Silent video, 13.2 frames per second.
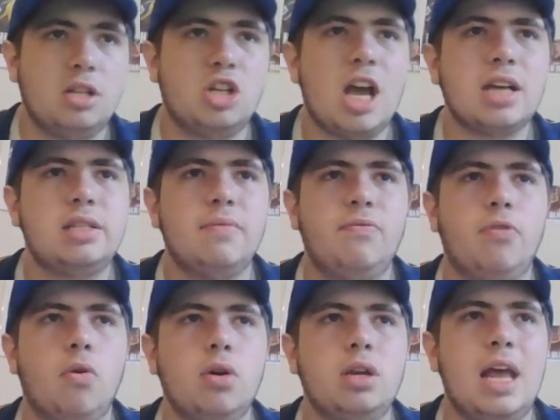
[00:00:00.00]
Jackson
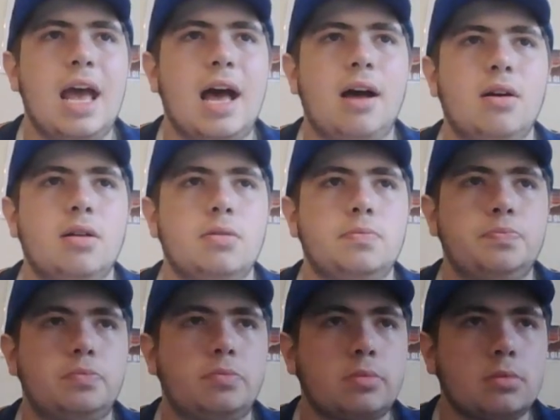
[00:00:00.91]
Ford now.
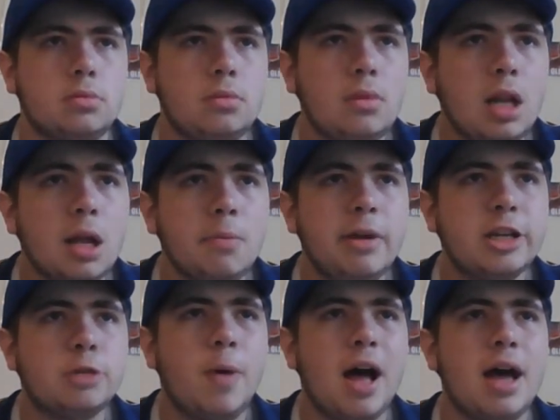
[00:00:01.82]

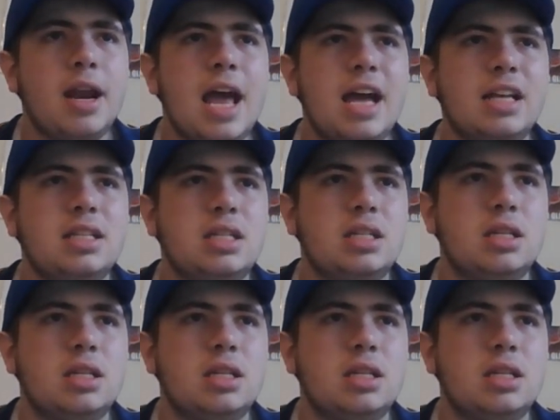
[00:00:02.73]
Mitch Barnett,